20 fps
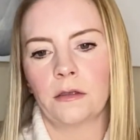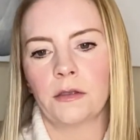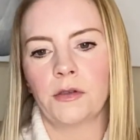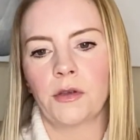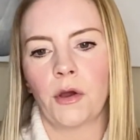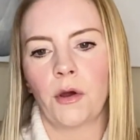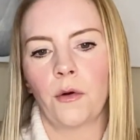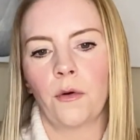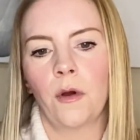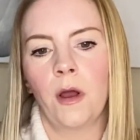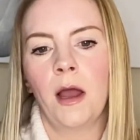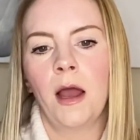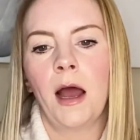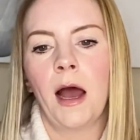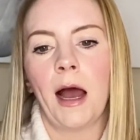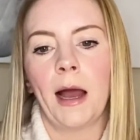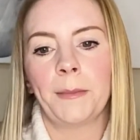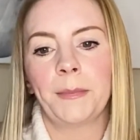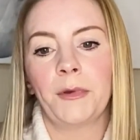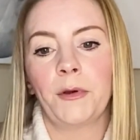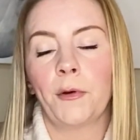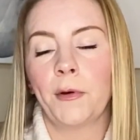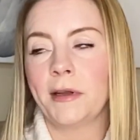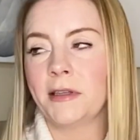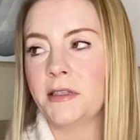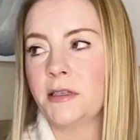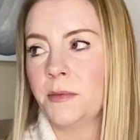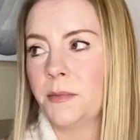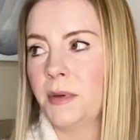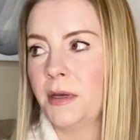So I'm
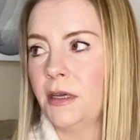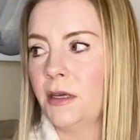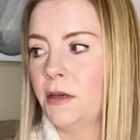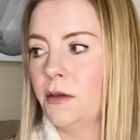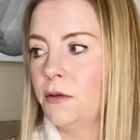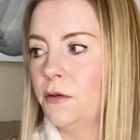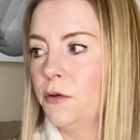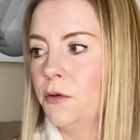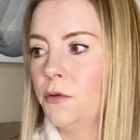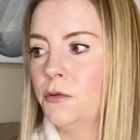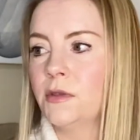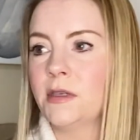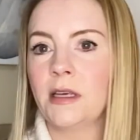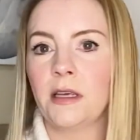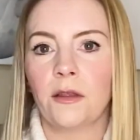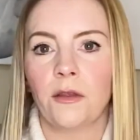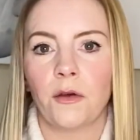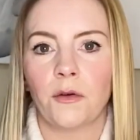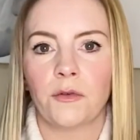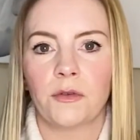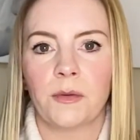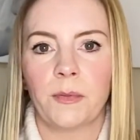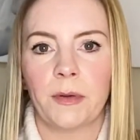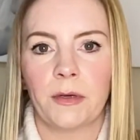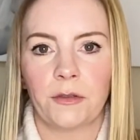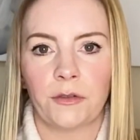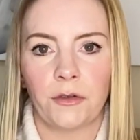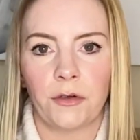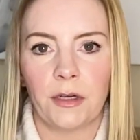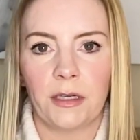going to be using those
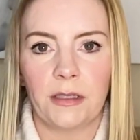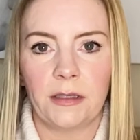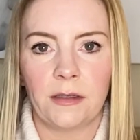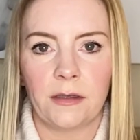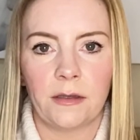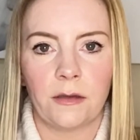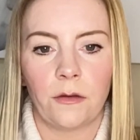pill treats